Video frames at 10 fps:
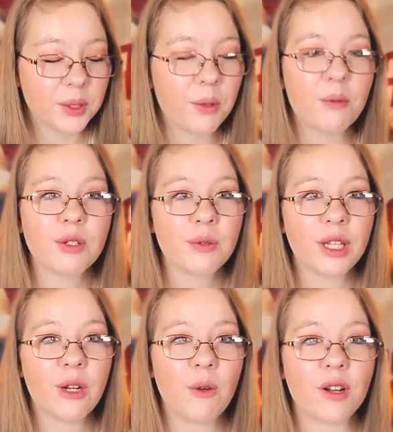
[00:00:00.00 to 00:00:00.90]
What's
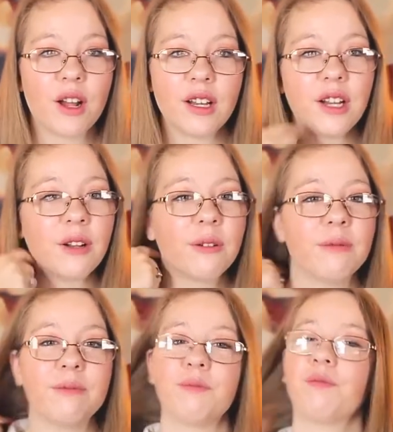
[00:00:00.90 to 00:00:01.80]
really going on here?
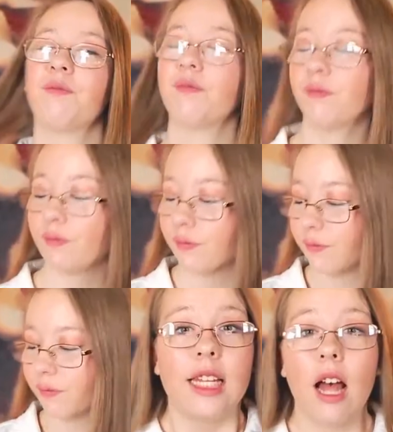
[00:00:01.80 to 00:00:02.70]

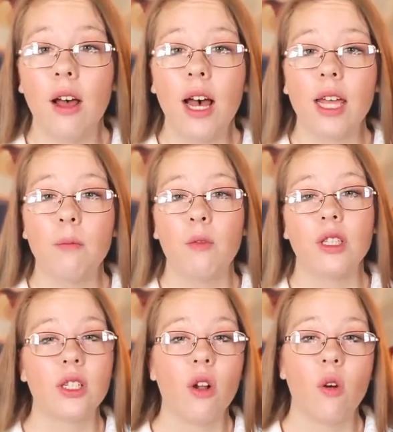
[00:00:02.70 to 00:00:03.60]
Now I am going
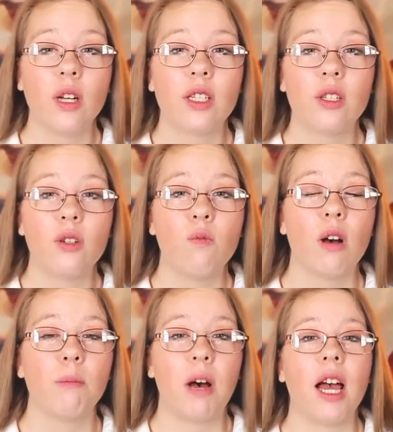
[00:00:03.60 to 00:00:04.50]
to go into
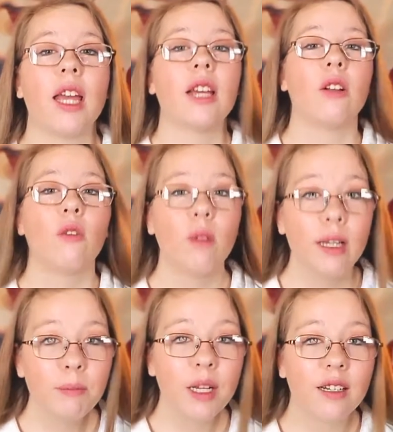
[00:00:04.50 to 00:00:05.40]
what my
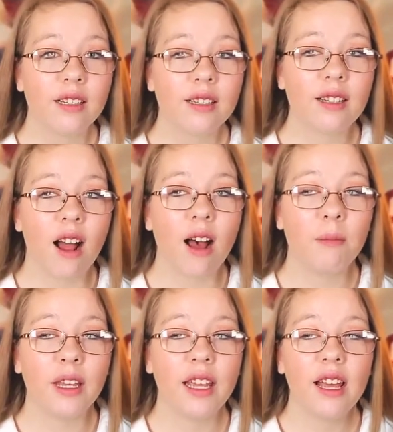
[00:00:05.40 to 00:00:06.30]
grandparents got me,